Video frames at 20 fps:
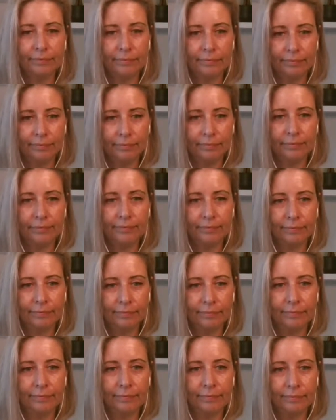
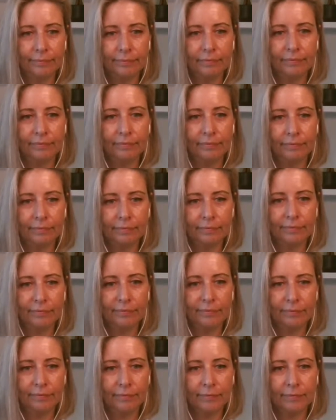
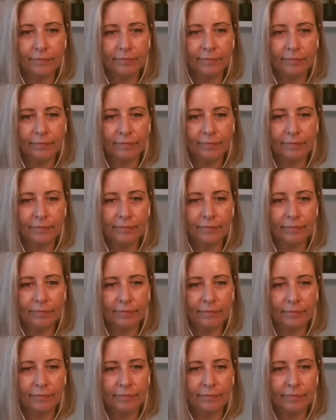This person isn't speaking.